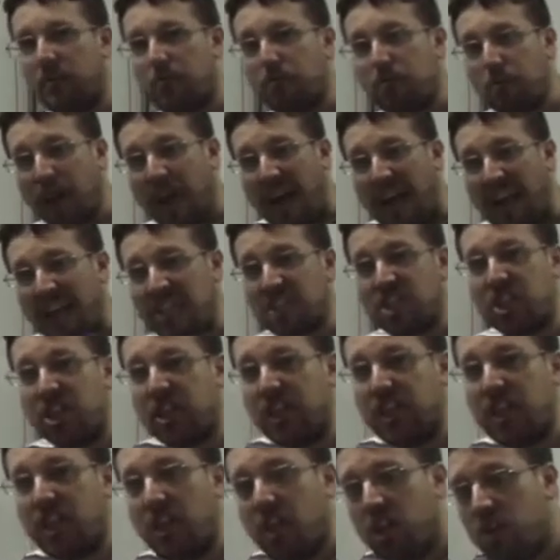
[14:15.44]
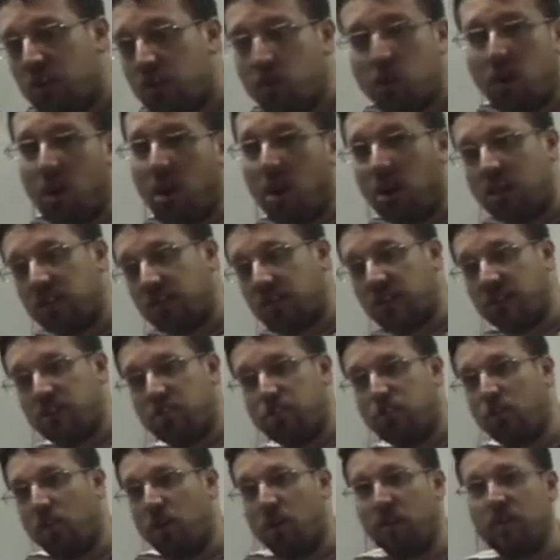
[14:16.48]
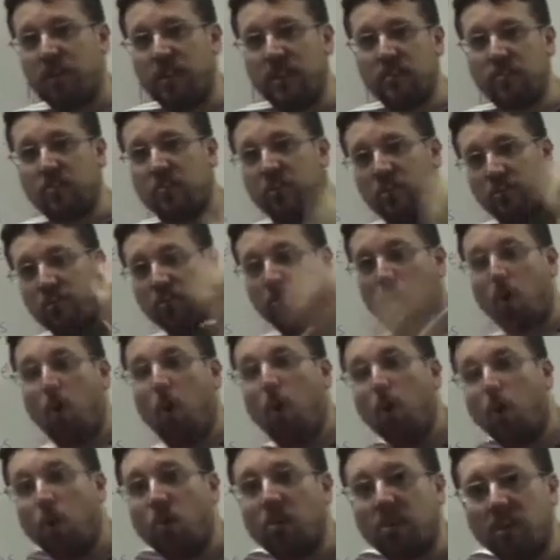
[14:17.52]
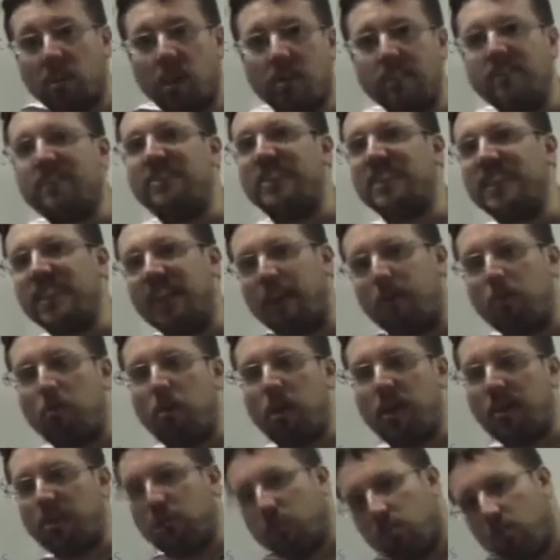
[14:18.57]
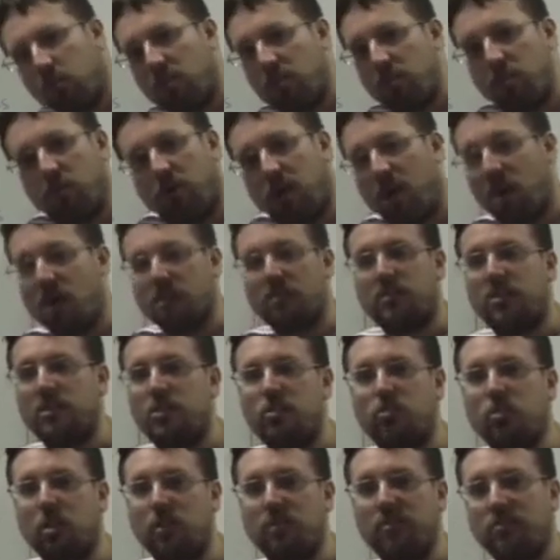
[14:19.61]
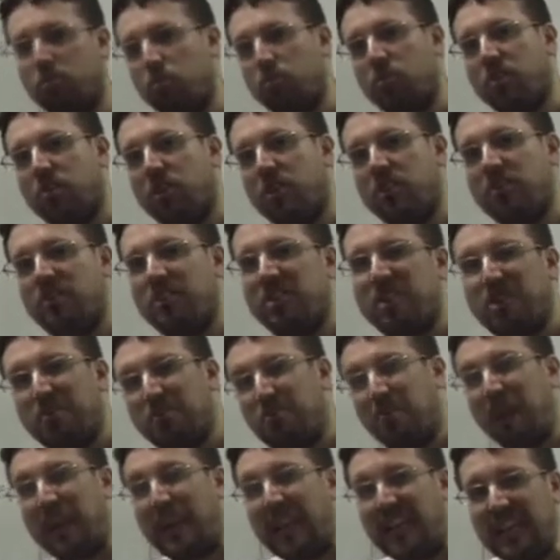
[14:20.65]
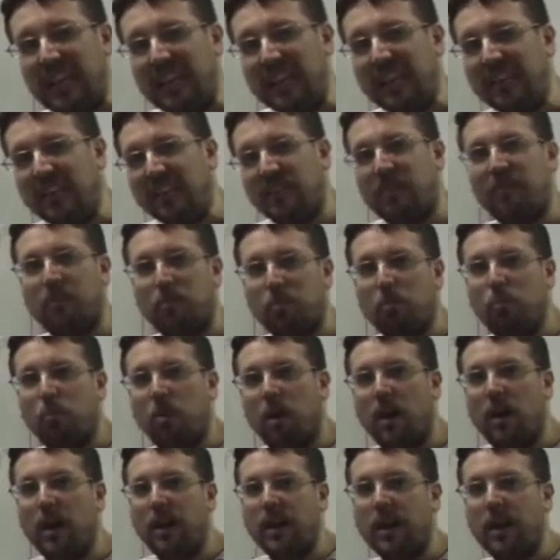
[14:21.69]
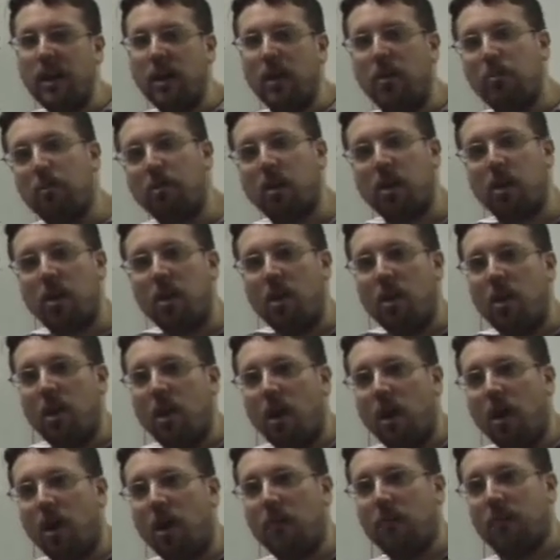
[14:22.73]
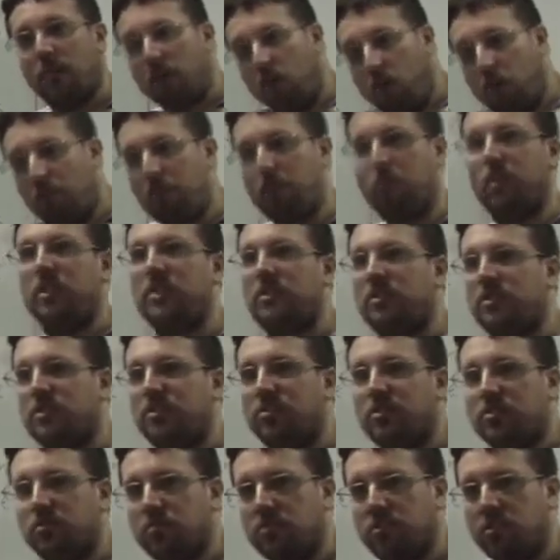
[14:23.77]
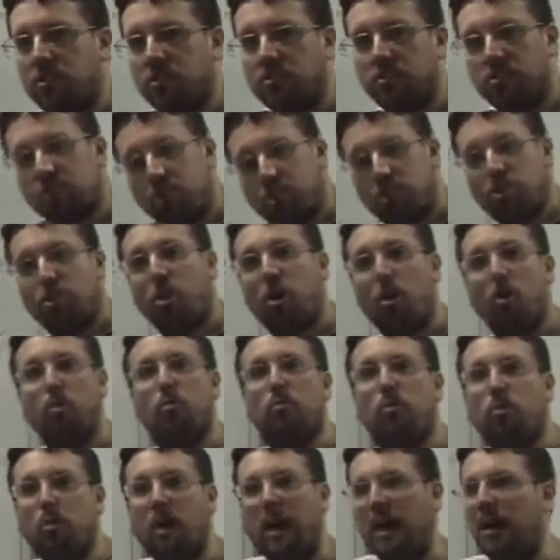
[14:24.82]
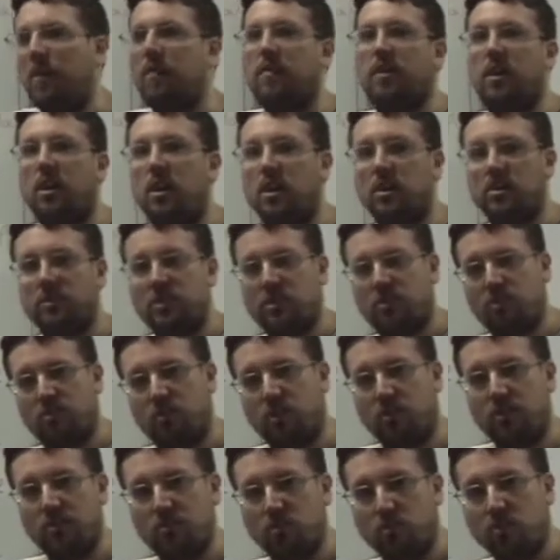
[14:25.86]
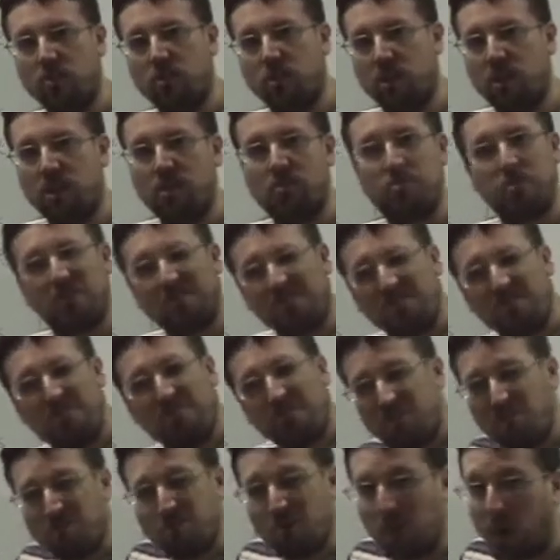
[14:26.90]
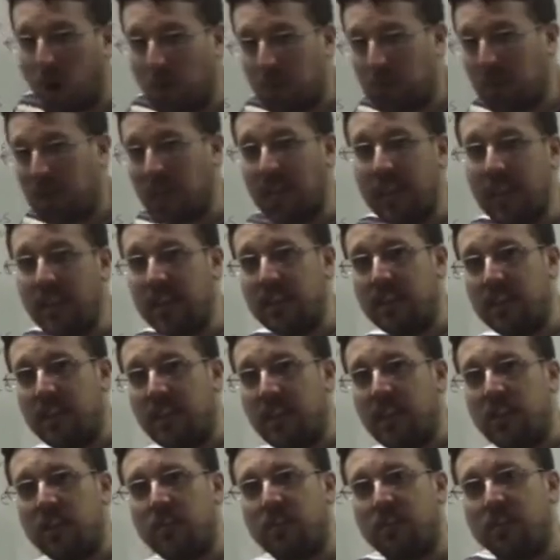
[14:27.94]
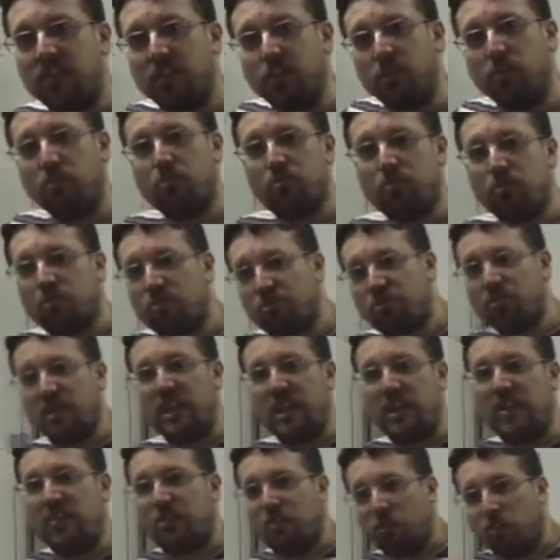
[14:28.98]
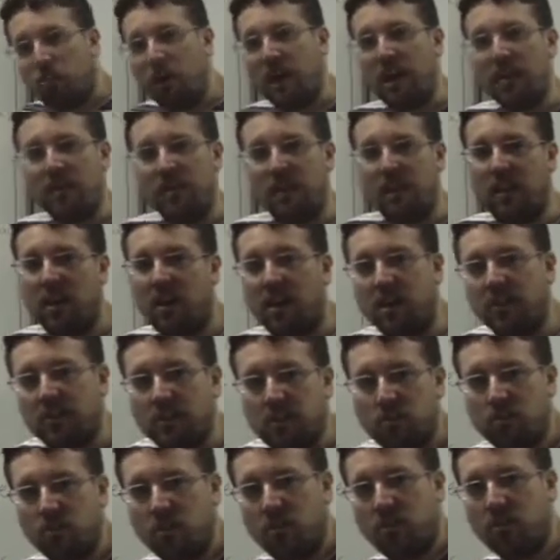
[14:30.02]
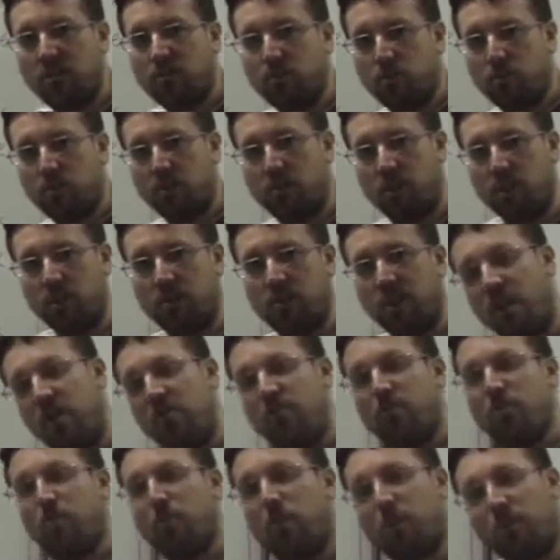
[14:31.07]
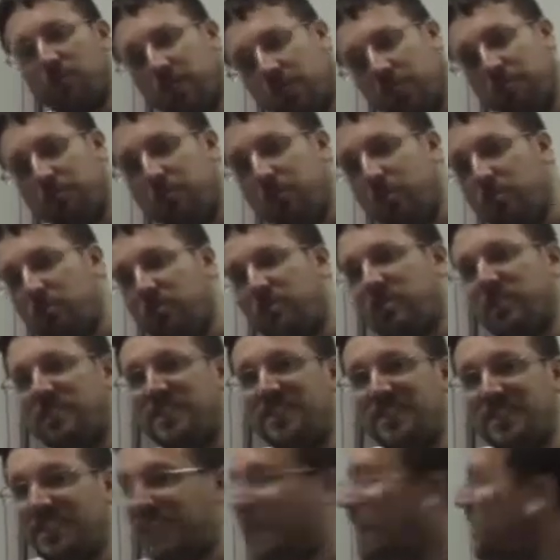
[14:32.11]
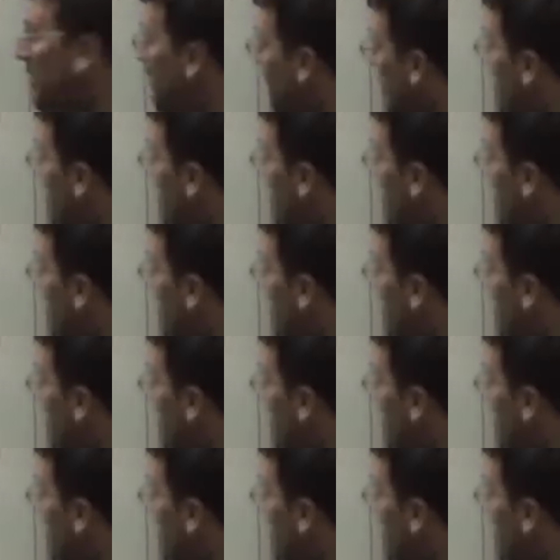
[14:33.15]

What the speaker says: but actually your hard disk drive is not organized in that way. Your hard disk drive is organized in a completely different way. But the operating system doesn't show you how the hard disk drive is organized because it would be too complicated for you to see the way that the hard disk drive is organized. So what the computer does instead, or